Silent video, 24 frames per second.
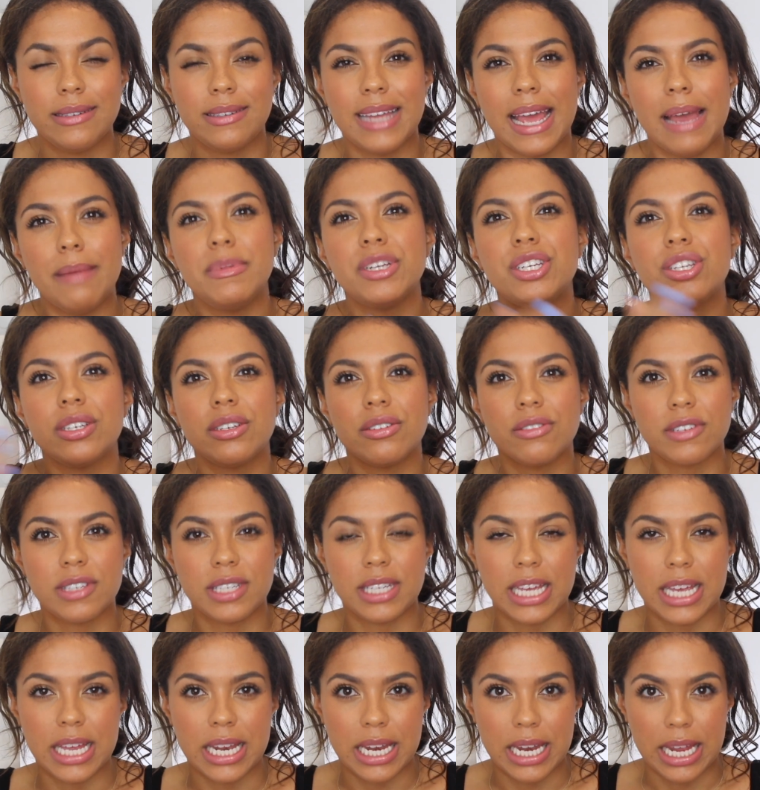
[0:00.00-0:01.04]
damaging your
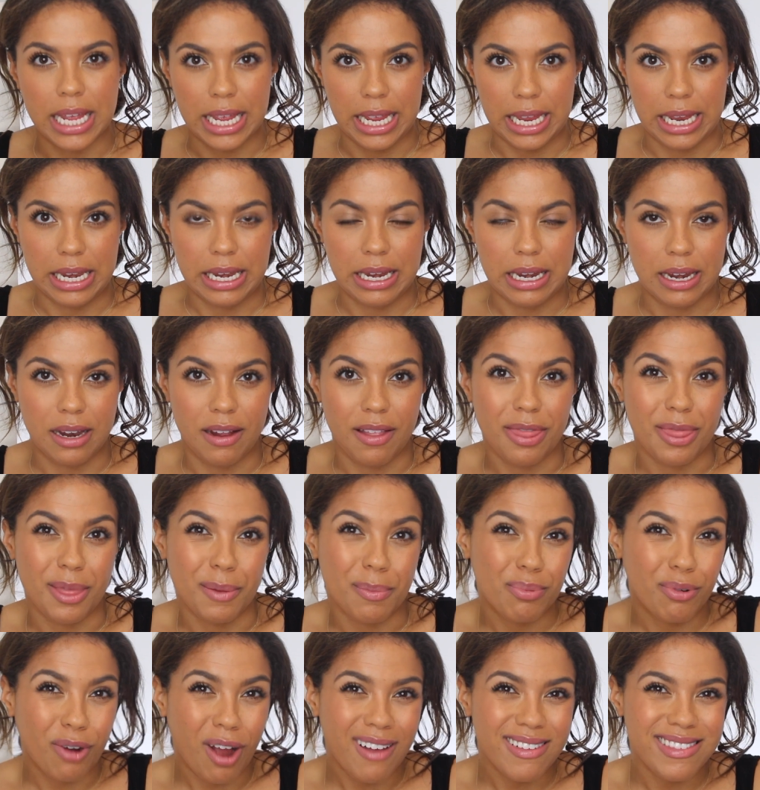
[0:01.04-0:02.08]
skin in the
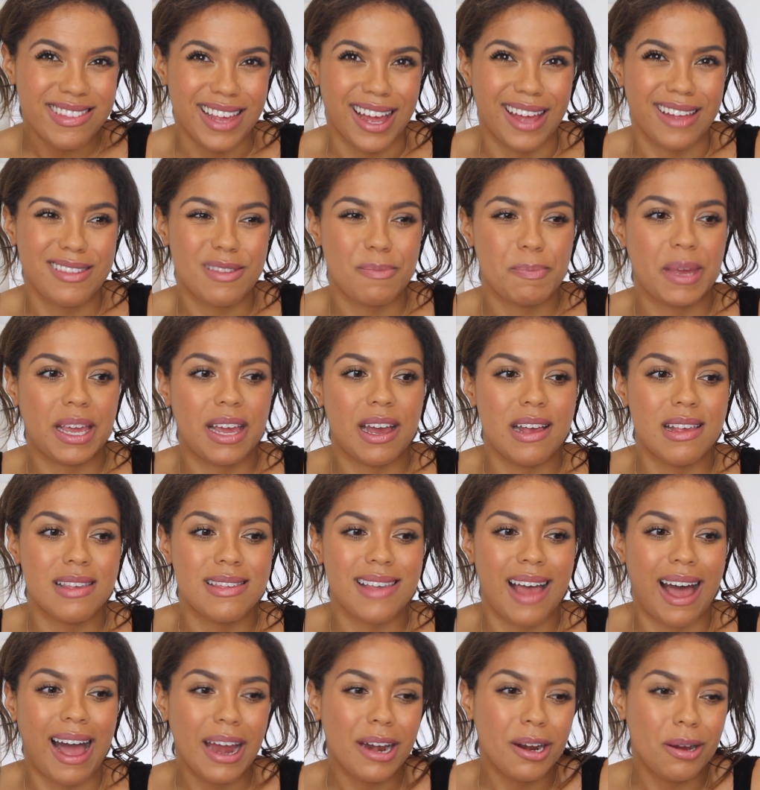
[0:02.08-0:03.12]
process?
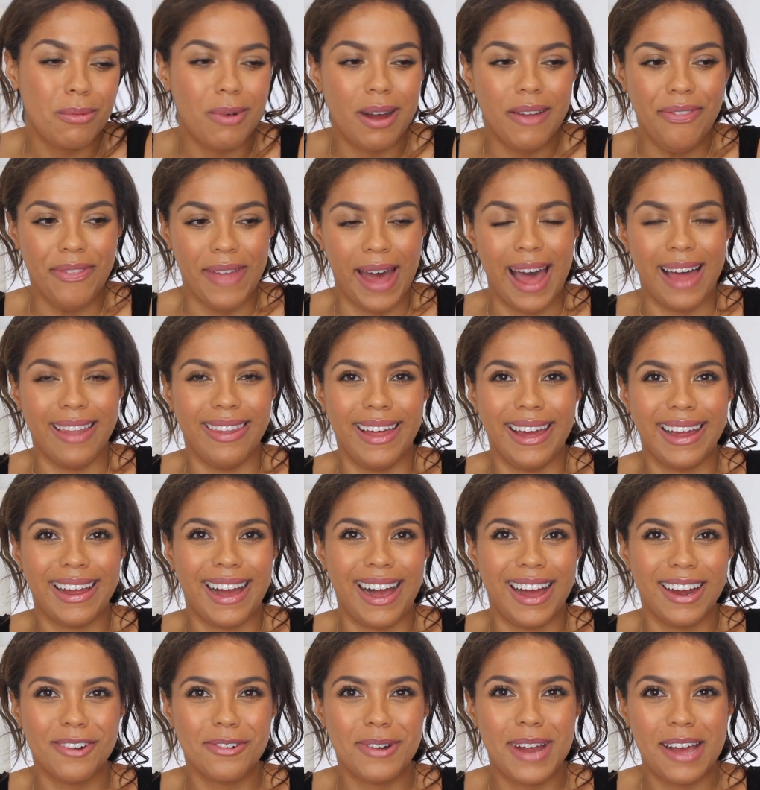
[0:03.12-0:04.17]
Because I don't want that.
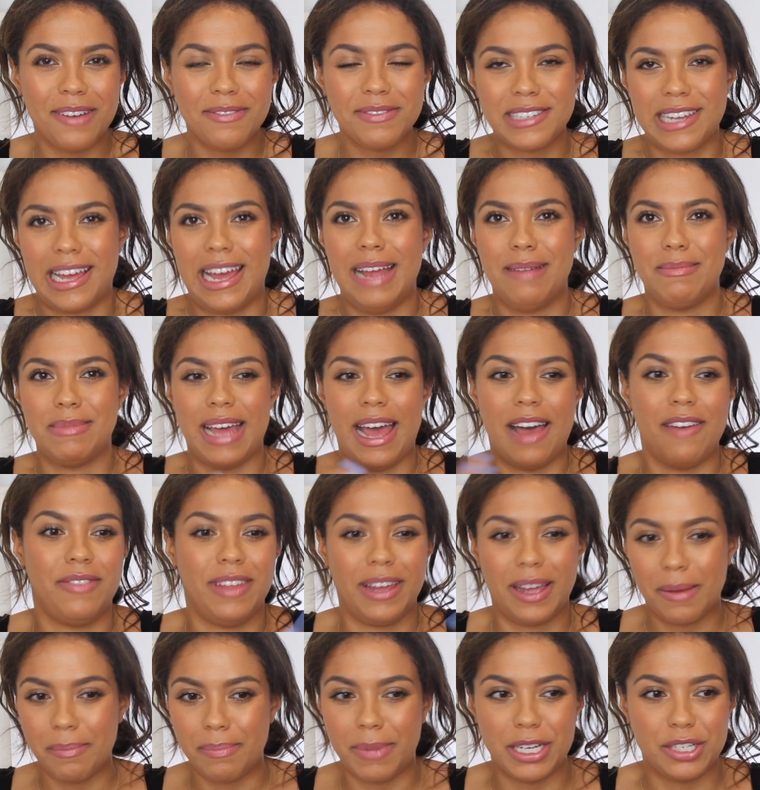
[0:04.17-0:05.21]
Like, I don't have time to have
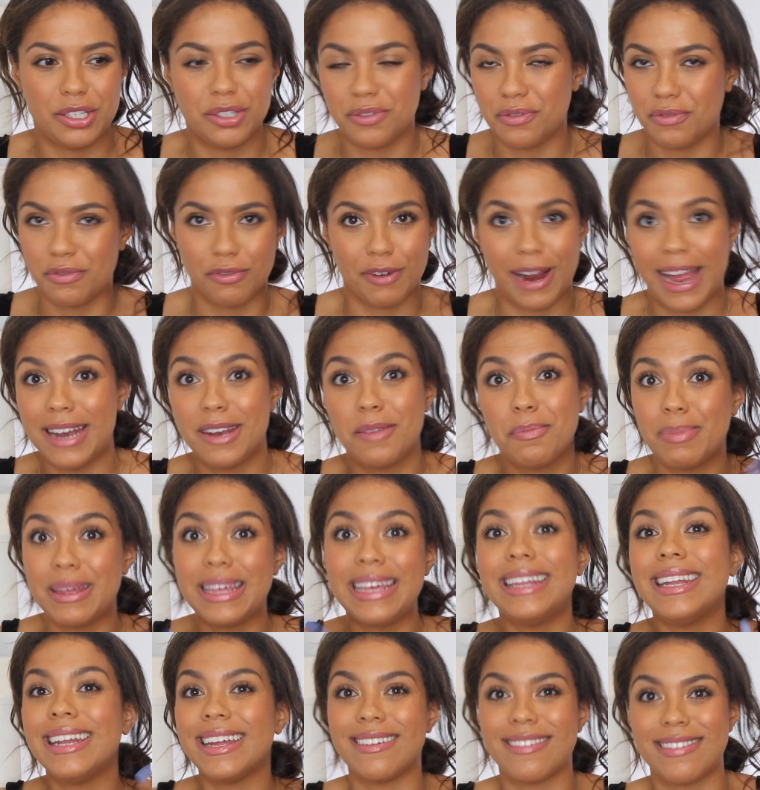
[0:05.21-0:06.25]
like a bunch of red
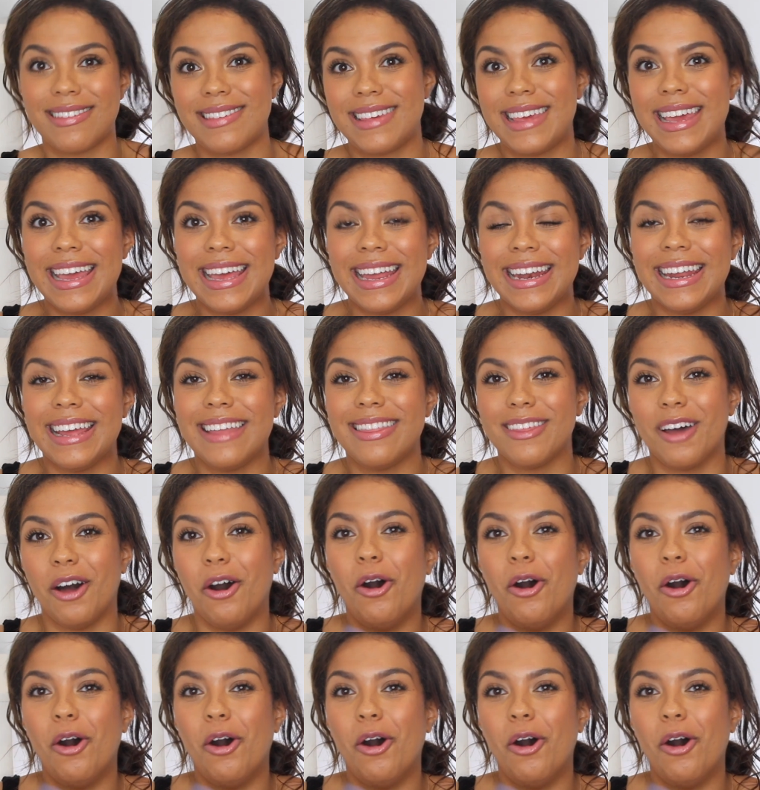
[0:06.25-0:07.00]
peeling skin in the